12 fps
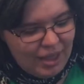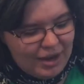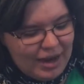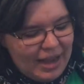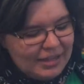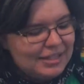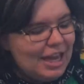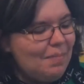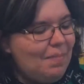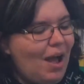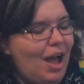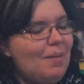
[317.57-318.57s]
Next
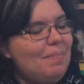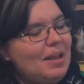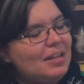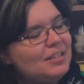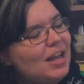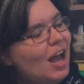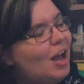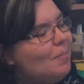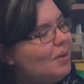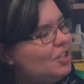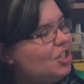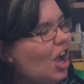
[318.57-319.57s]
up, I picked
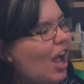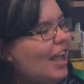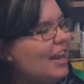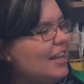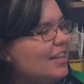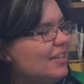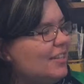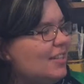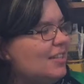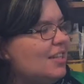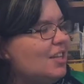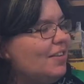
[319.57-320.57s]
up Chinese
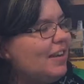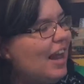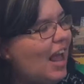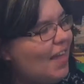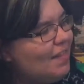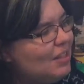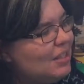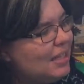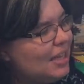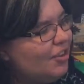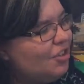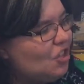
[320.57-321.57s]
Cinderella and the
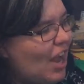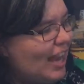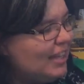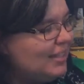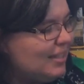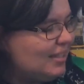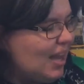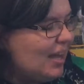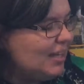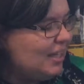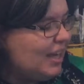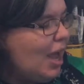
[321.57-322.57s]
Secret Dragon
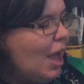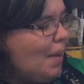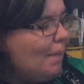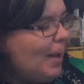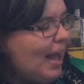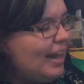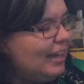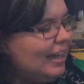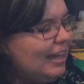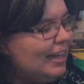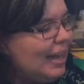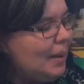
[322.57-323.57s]
Society by
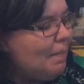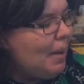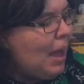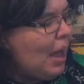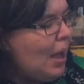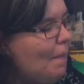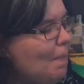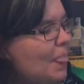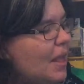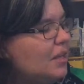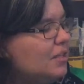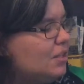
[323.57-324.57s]
Adeline Yan Ma.
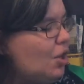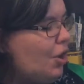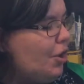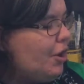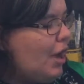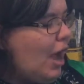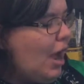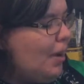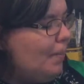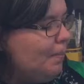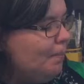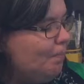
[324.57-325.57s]
So
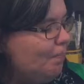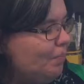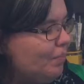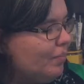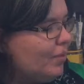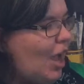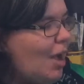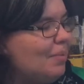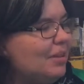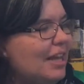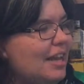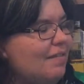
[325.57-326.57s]
I
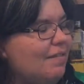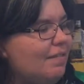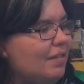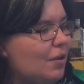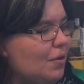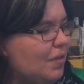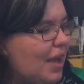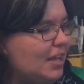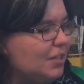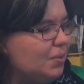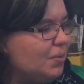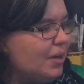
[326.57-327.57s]
believe the author has